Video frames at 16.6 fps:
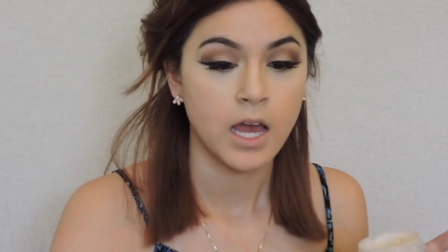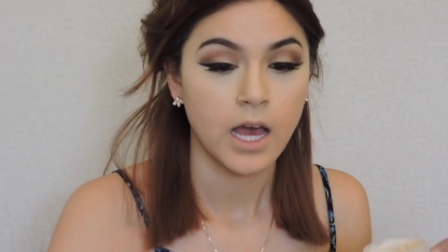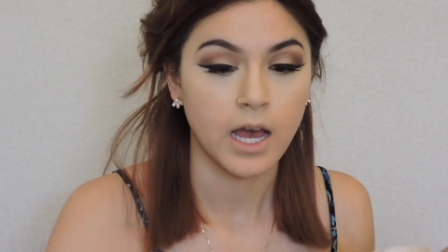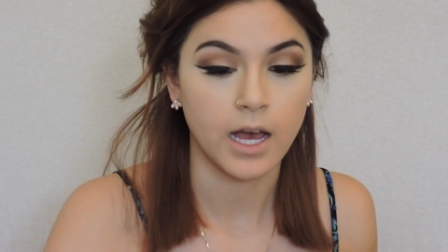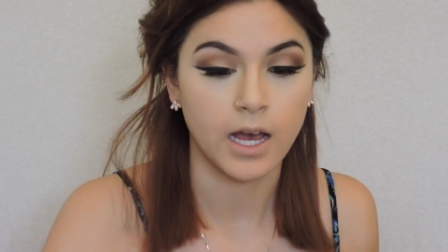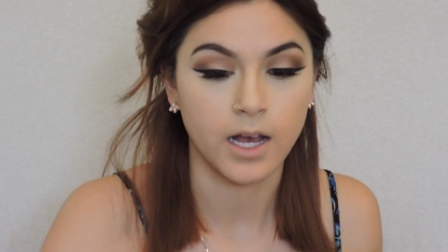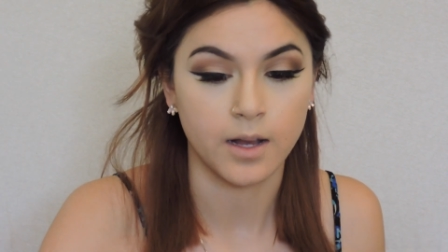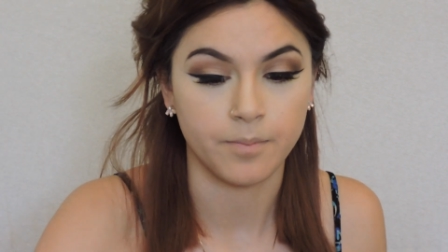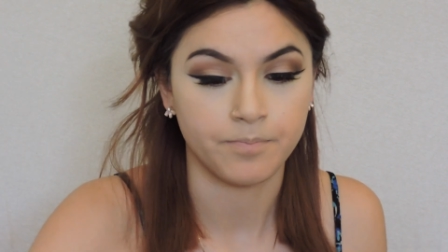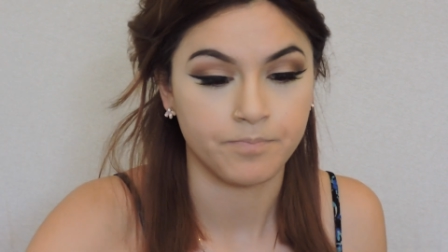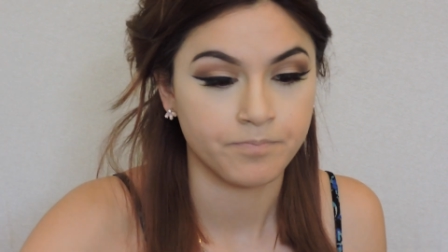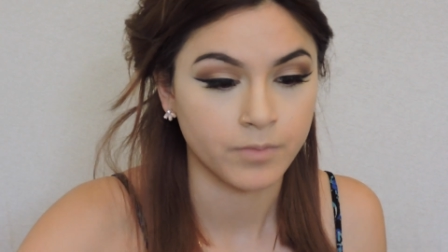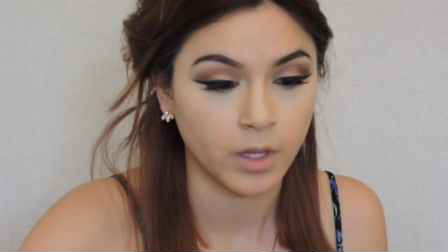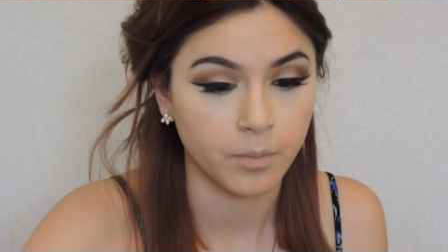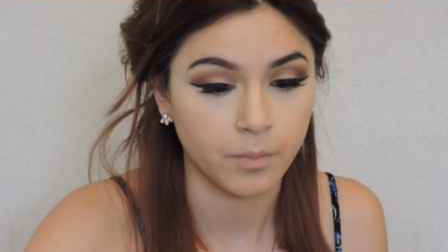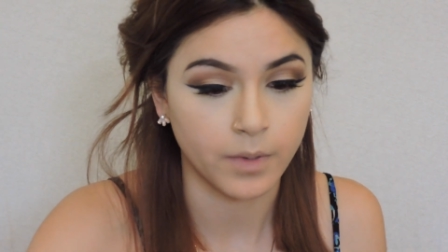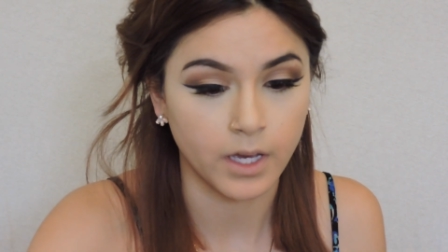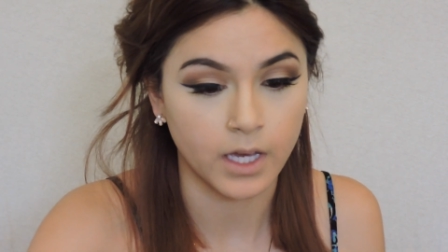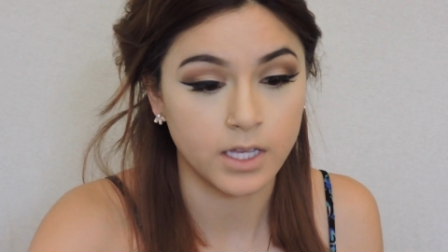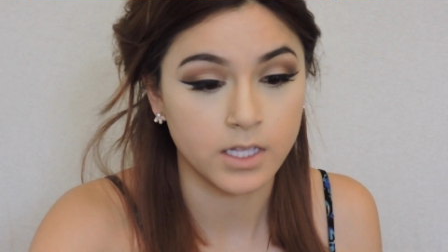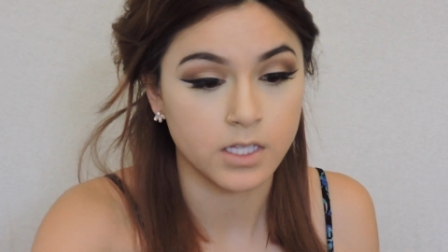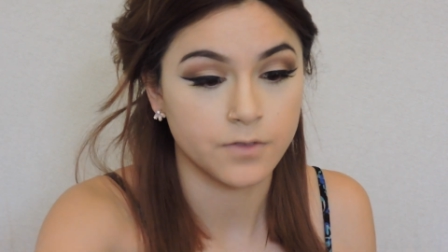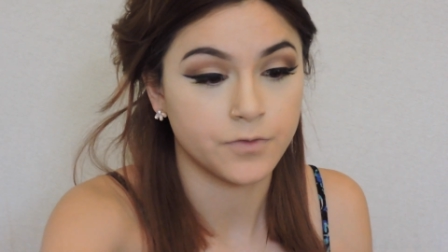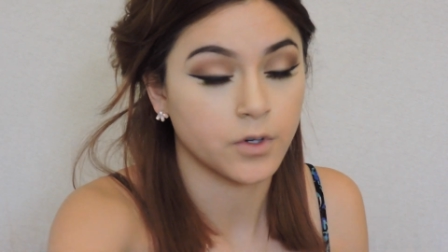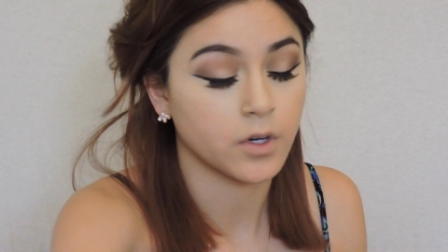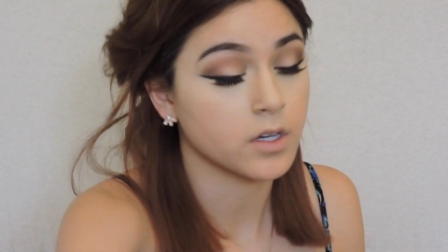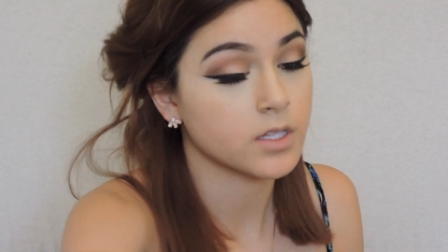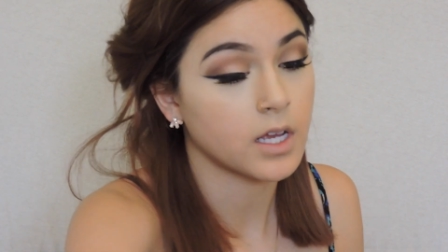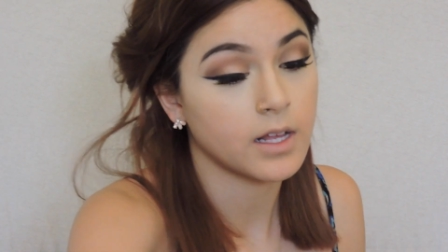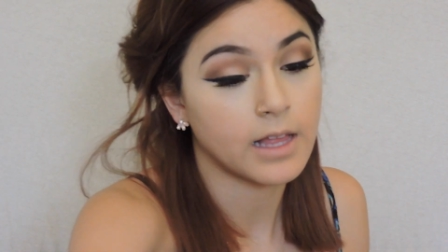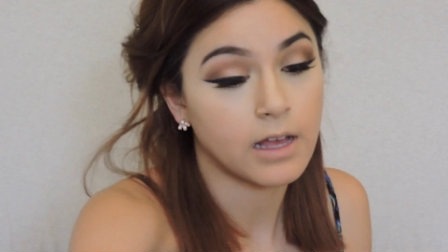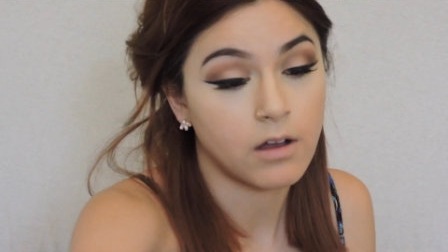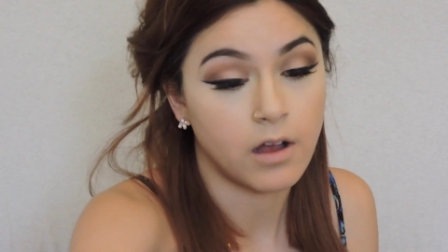but Sephora's
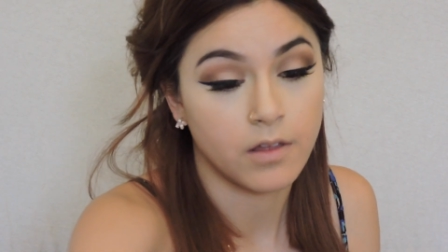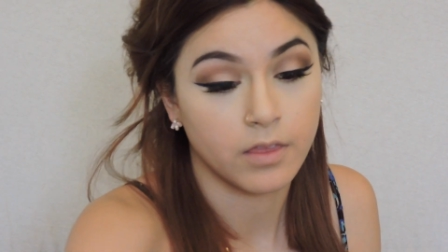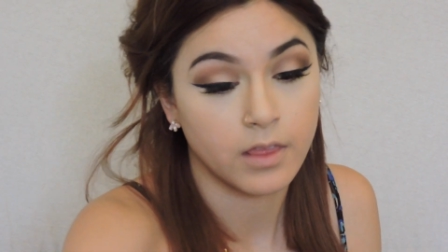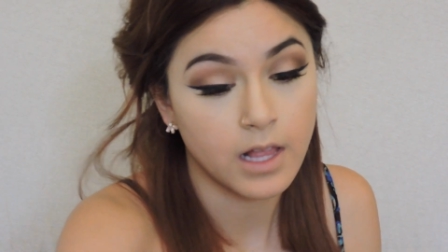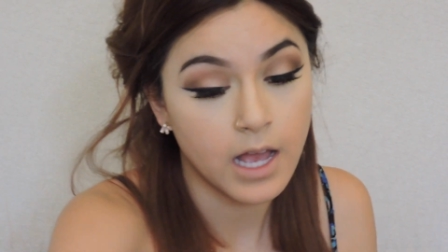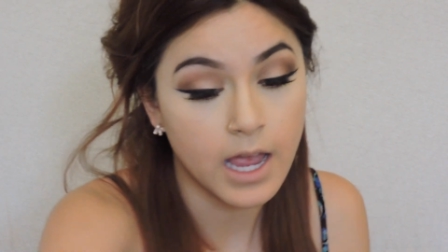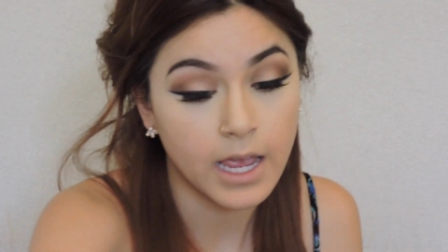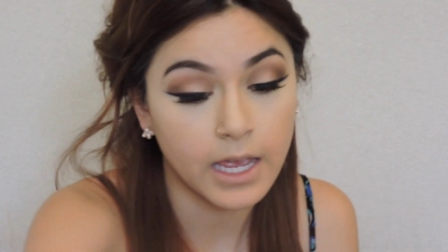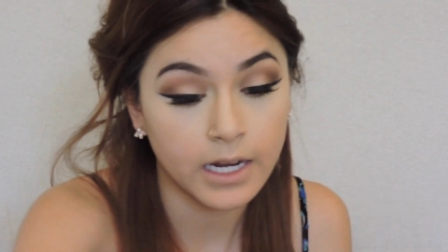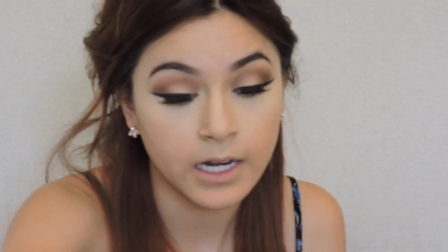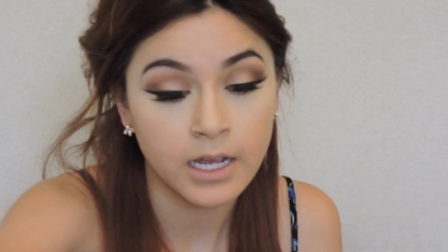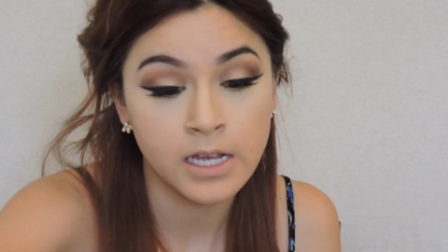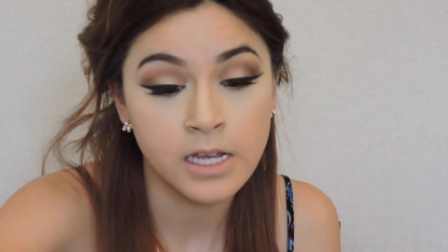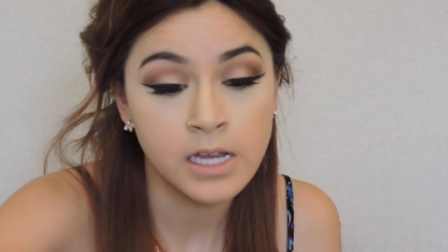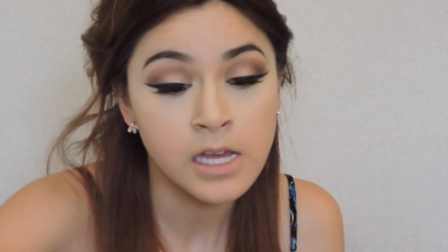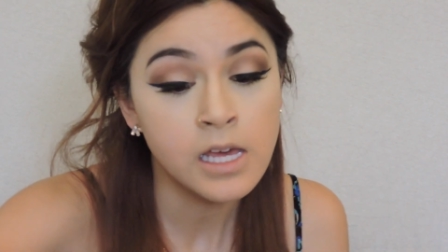all out online.